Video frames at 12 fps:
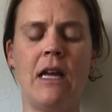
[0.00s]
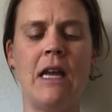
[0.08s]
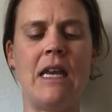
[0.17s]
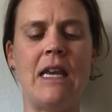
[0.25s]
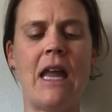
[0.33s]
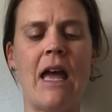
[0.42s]

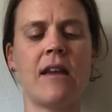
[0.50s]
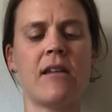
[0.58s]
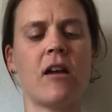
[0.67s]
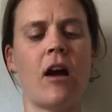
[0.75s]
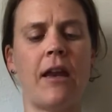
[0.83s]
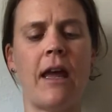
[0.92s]
Ned
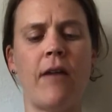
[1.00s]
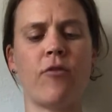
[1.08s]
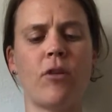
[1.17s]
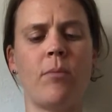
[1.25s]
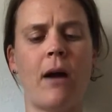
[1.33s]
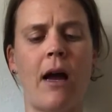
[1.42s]
caught
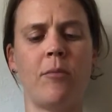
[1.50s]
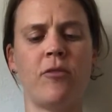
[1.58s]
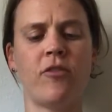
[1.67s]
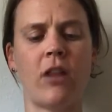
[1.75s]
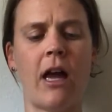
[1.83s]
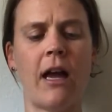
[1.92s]
every pop
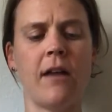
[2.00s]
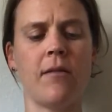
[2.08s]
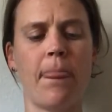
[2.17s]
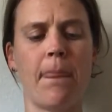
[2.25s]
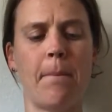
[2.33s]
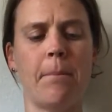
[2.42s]
fly.
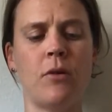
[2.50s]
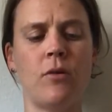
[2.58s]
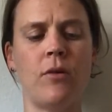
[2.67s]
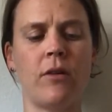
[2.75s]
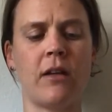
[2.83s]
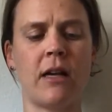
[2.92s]

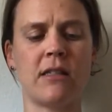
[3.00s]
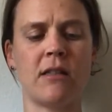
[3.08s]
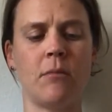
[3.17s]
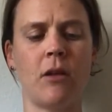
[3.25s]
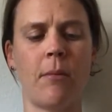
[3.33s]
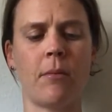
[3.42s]
Boone got
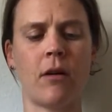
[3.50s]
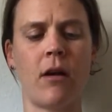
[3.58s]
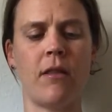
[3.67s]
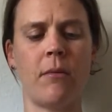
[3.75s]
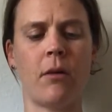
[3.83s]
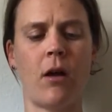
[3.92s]
some lumber on
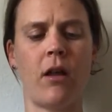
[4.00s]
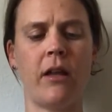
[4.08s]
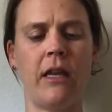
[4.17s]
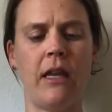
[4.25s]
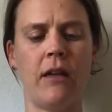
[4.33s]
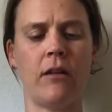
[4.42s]
the ball and
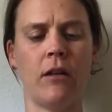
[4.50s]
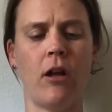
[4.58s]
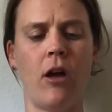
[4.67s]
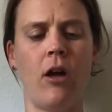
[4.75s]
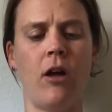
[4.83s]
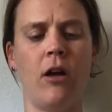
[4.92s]
hit a
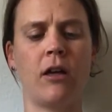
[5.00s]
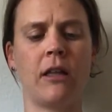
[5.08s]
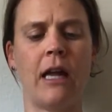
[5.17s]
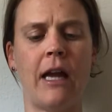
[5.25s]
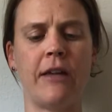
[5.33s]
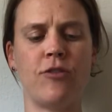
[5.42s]
long
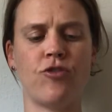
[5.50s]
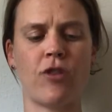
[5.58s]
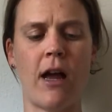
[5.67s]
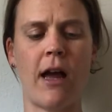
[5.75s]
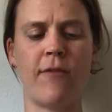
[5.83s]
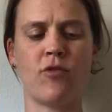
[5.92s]
line
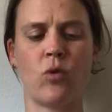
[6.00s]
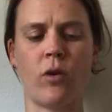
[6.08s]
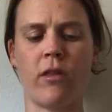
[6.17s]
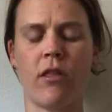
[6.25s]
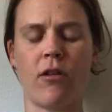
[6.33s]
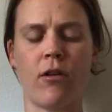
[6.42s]
drive toward
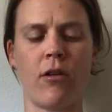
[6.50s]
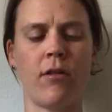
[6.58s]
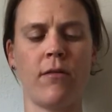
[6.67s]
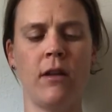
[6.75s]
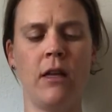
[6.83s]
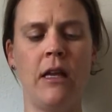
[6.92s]
third.
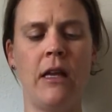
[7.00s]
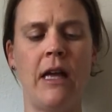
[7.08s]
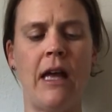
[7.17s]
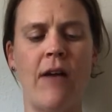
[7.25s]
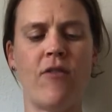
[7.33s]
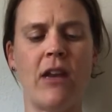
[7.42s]

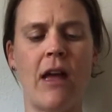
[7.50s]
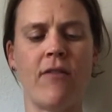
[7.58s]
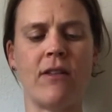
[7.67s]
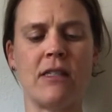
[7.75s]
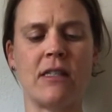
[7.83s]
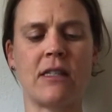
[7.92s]
Evan
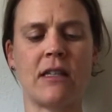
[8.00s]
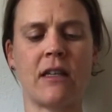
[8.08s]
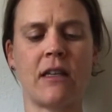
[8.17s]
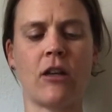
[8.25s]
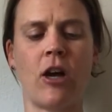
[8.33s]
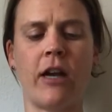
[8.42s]
Evans
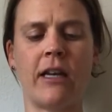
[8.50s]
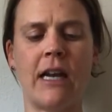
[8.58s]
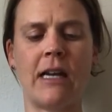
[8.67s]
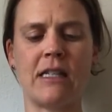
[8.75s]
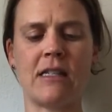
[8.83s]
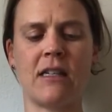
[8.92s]
caught it at
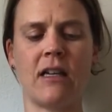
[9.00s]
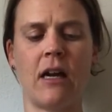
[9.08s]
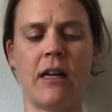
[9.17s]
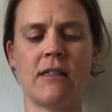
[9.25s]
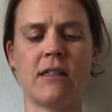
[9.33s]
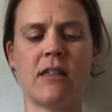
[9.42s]
his gut,
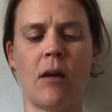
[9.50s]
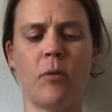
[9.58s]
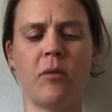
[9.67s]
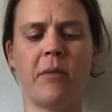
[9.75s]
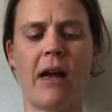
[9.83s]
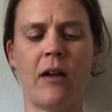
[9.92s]

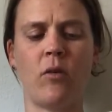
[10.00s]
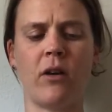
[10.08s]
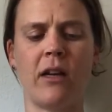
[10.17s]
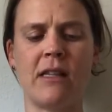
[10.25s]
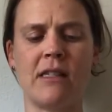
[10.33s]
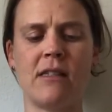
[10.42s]
stumbled backward,
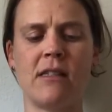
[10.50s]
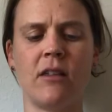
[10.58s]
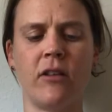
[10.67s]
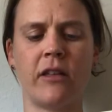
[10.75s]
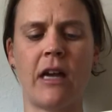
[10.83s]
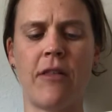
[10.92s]
and still
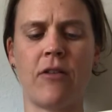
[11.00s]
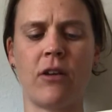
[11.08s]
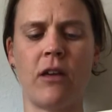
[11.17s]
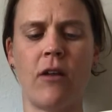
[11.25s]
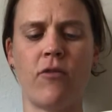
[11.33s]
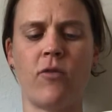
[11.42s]
gathered
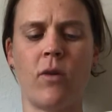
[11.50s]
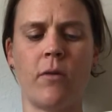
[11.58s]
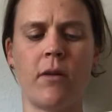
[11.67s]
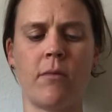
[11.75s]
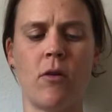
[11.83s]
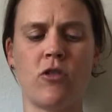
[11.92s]
enough
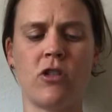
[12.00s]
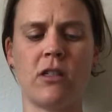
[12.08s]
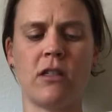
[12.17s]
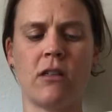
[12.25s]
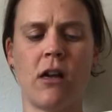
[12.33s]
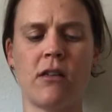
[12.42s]
forward motion
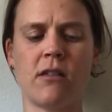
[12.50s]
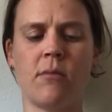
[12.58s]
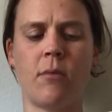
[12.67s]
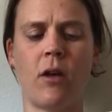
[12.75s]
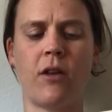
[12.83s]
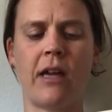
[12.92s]
to toss the
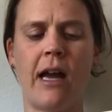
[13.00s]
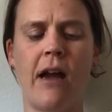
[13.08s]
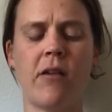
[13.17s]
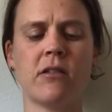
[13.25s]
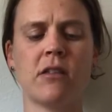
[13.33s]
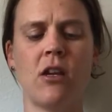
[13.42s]
ball to
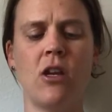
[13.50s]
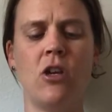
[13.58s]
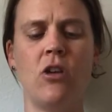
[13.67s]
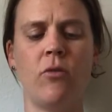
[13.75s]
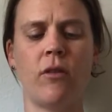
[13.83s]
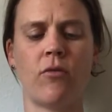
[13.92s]
House,
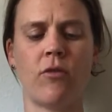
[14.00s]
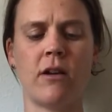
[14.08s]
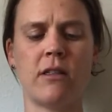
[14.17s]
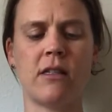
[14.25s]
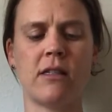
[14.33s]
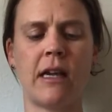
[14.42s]
who had run
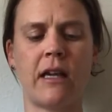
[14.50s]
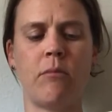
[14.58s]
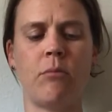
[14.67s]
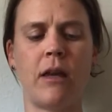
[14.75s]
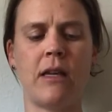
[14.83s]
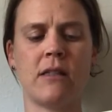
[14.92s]
to second
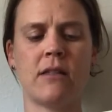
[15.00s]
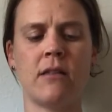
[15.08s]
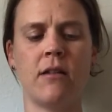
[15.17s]
base.